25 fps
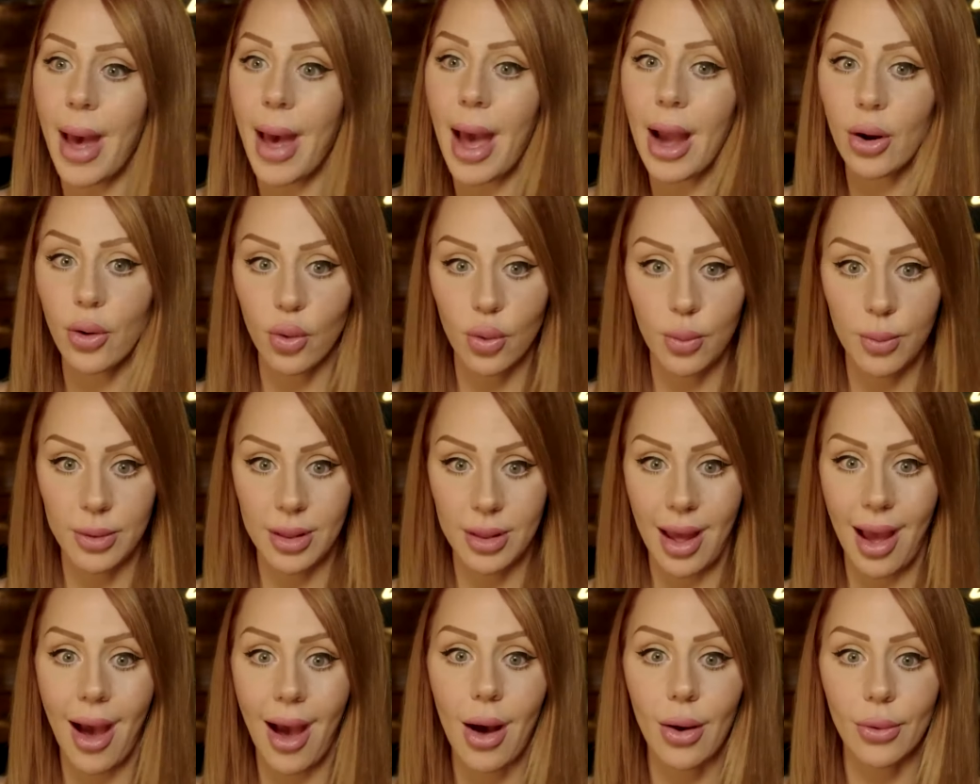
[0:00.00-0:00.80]
the back room
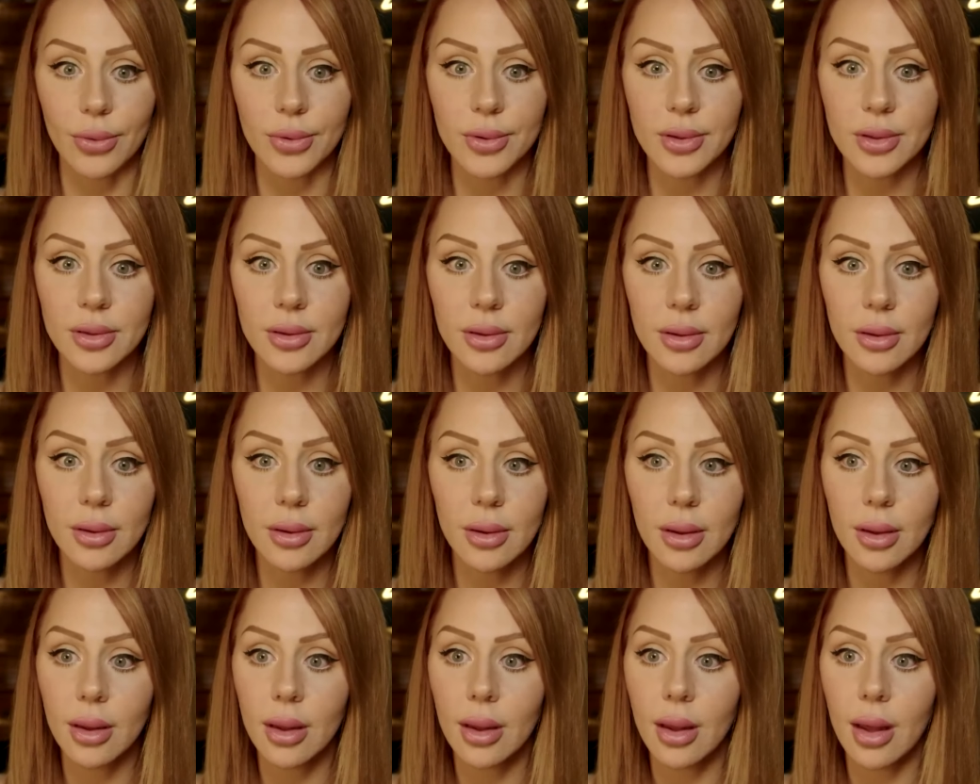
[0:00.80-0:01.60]
of the house.
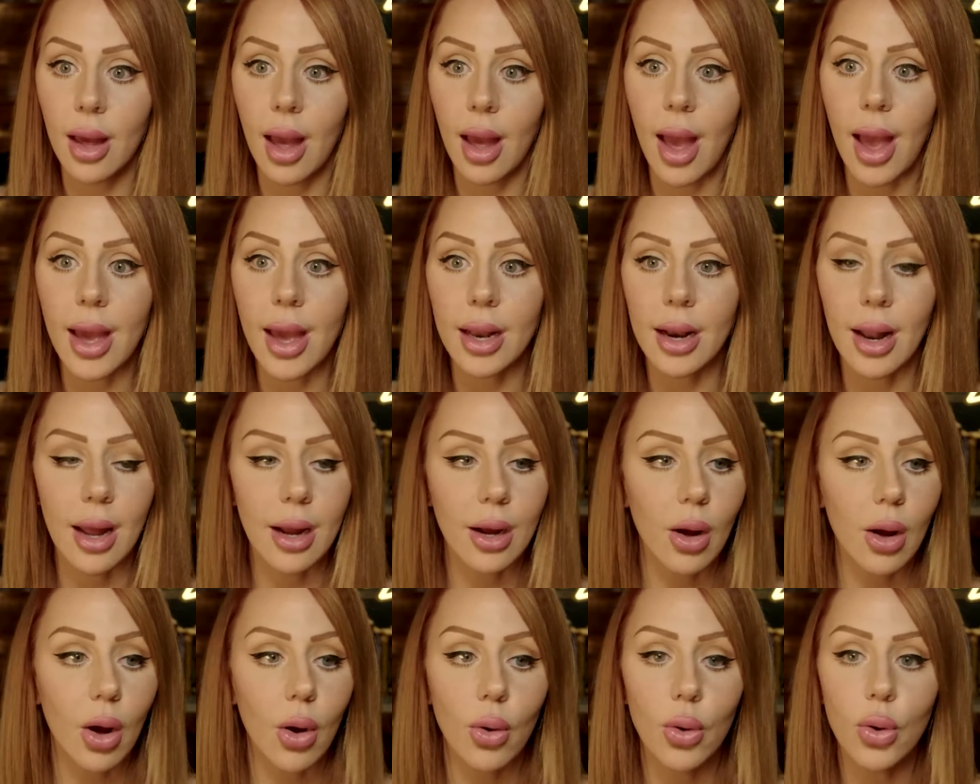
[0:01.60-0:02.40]
And
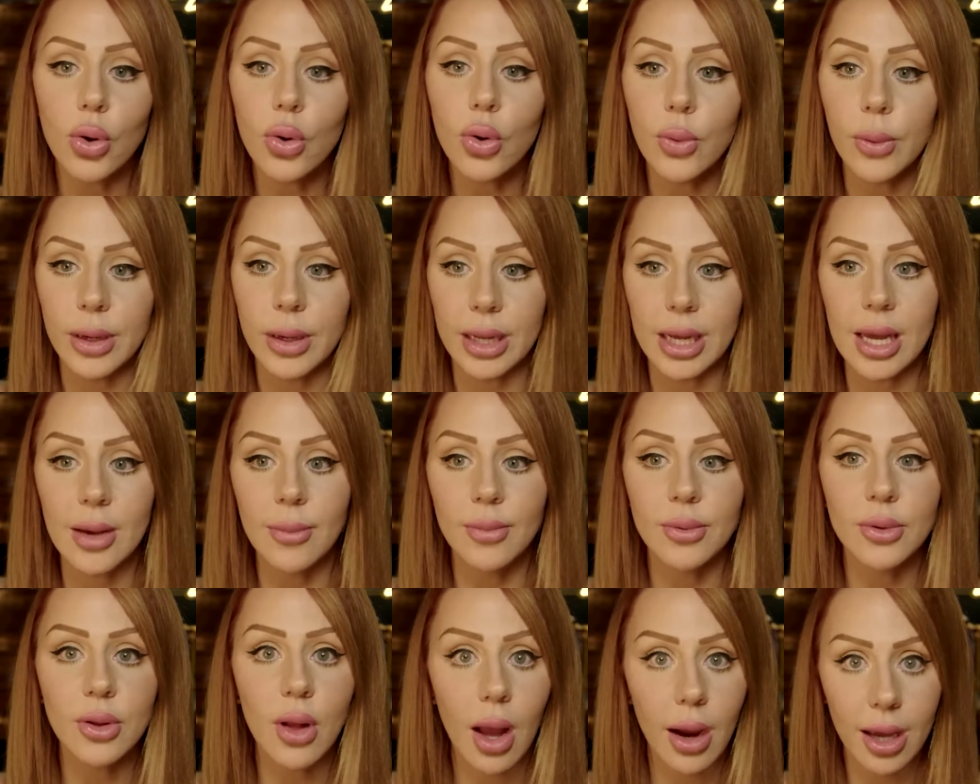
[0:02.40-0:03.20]
I go, who? And he
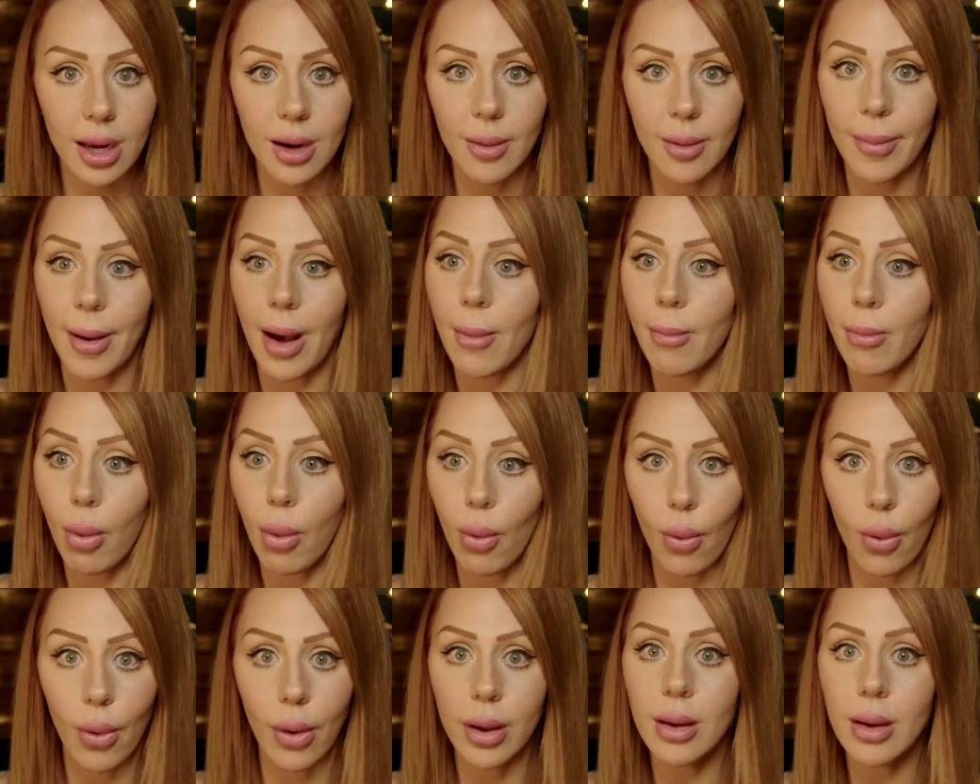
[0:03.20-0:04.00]
keeps talking about
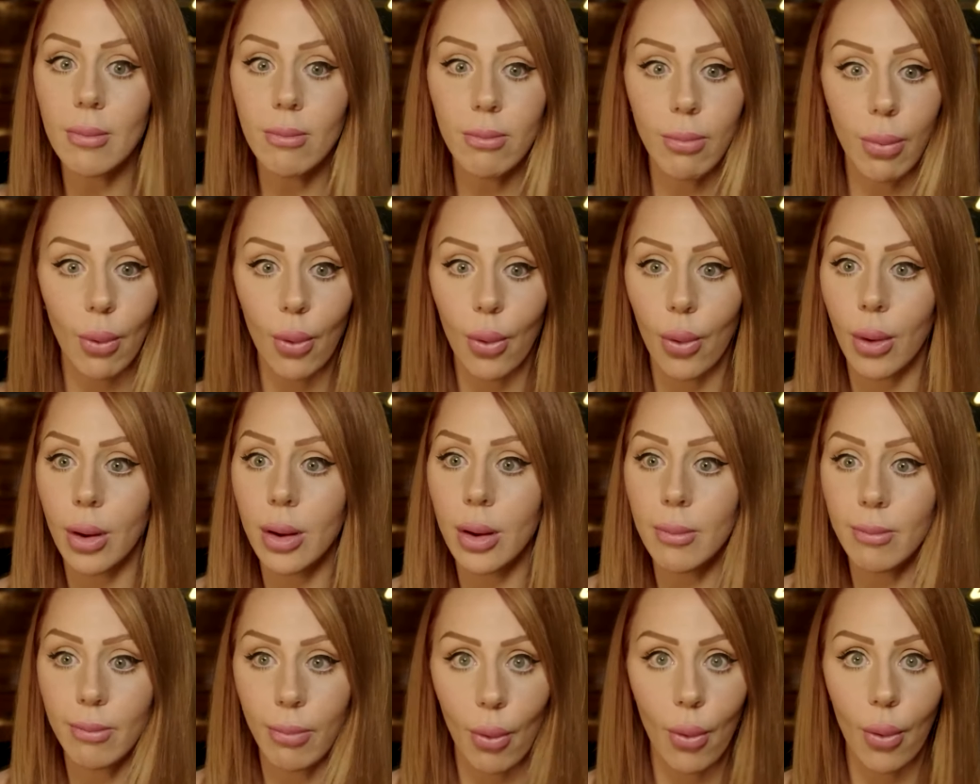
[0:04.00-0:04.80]
boy,
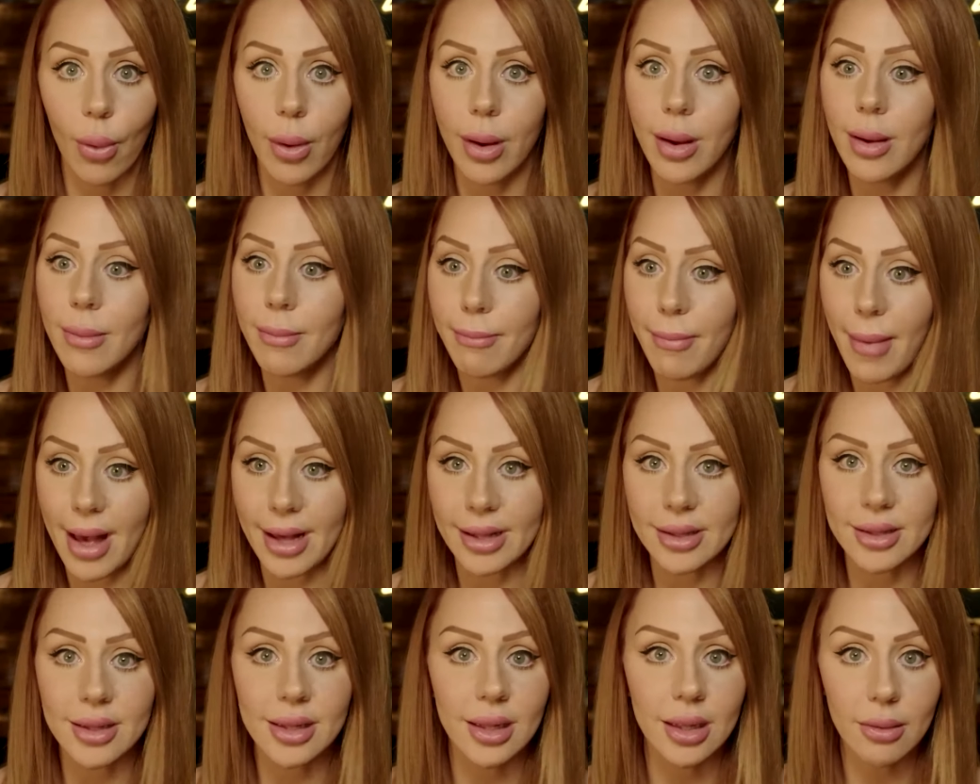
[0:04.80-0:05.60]
boy, boy,
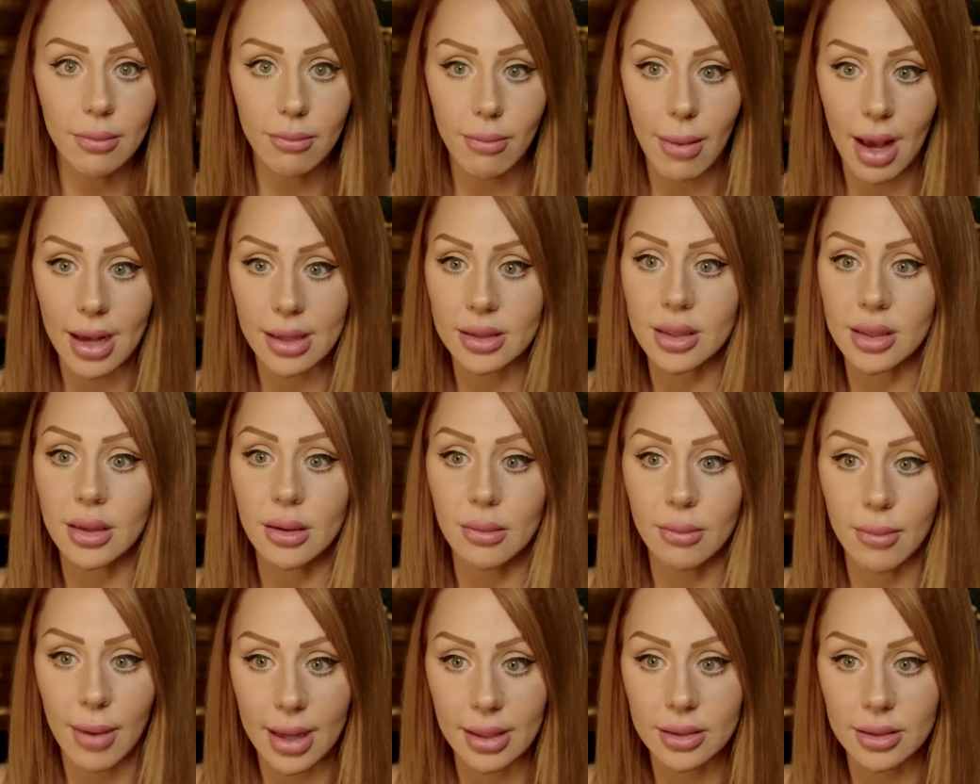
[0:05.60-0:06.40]
masculine,
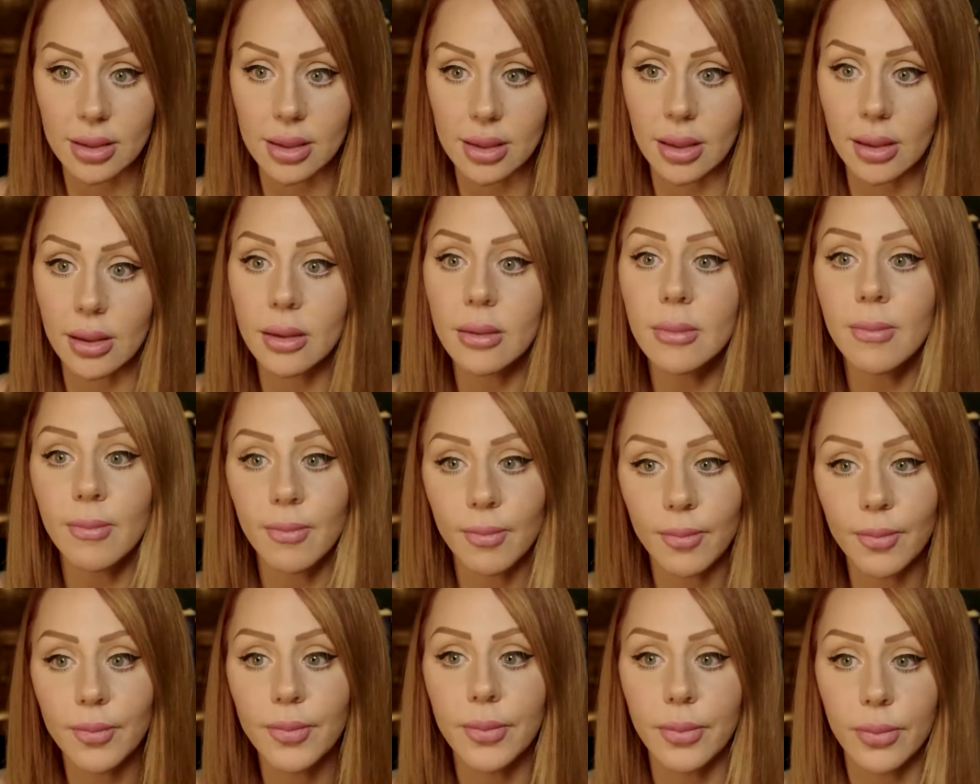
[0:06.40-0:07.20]
masculine, masculine.
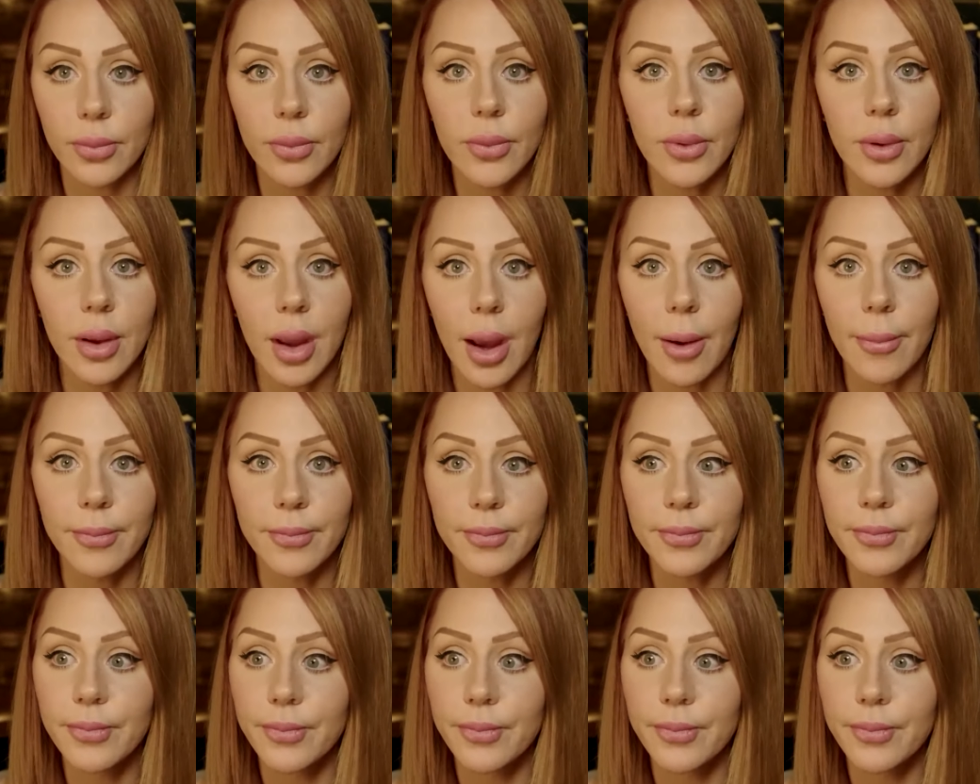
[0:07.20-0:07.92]
Yeah.